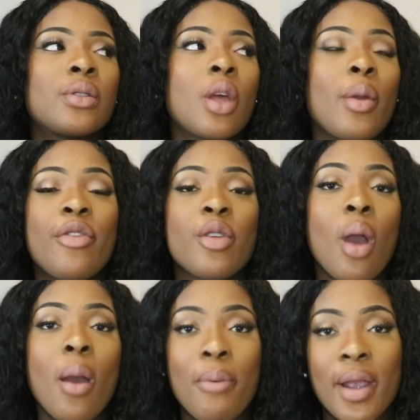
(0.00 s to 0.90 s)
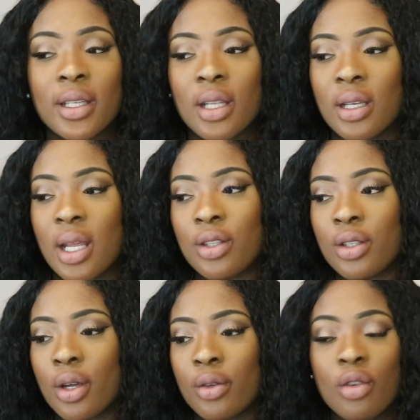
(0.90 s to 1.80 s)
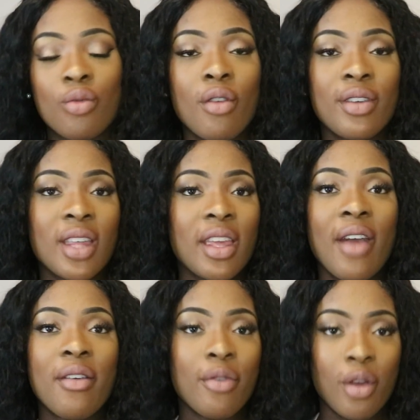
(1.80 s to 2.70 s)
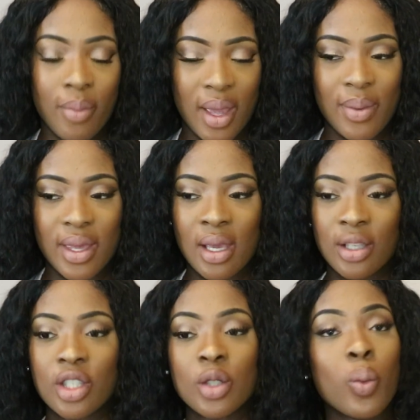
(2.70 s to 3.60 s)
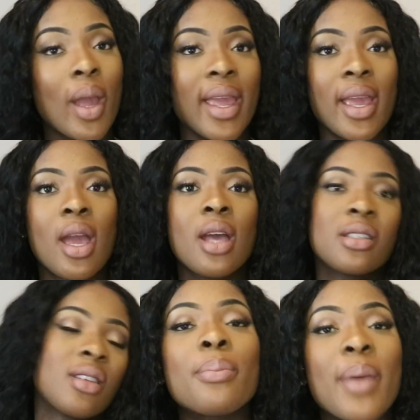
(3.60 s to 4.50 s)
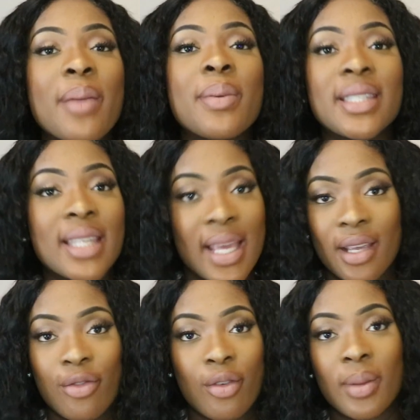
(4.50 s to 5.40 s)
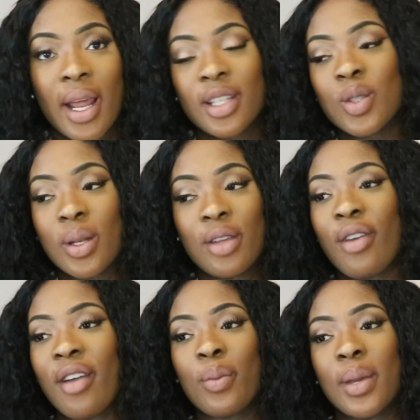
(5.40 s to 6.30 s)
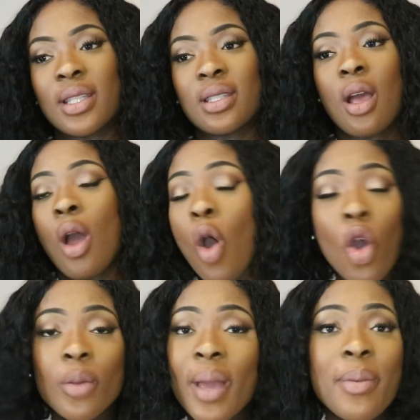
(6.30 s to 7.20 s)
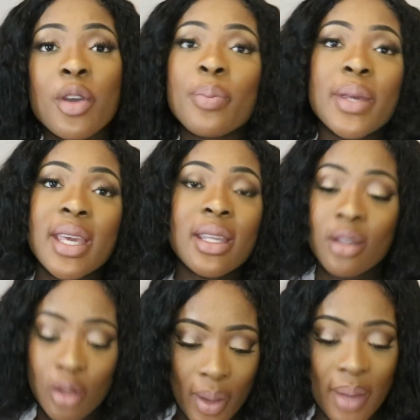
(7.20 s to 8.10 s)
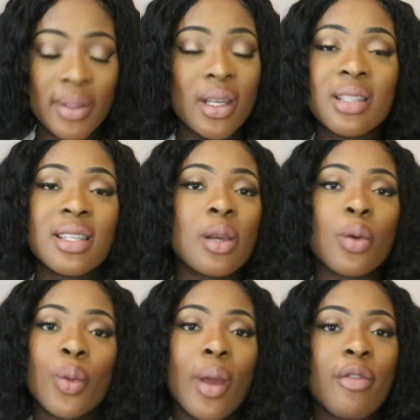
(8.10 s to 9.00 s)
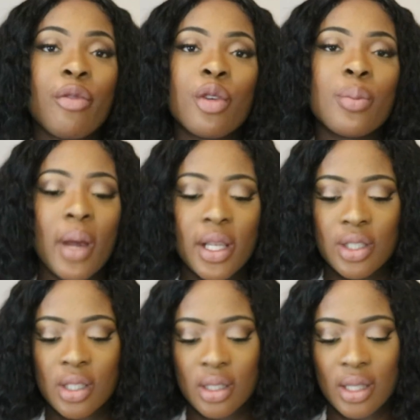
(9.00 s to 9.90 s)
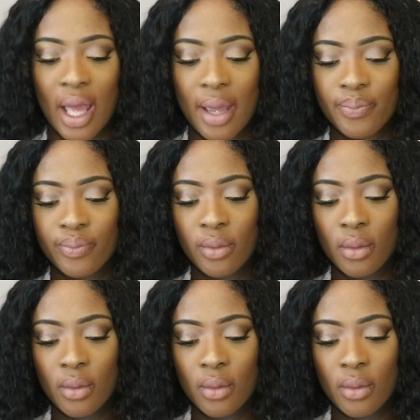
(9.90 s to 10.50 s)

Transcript: So if you are pregnant and, you know, you're worried that you haven't felt the baby kicks, just wait. Some babies kick from, like, 25 weeks. Or your baby could be kicked, your baby does kick all the way through, but it's just that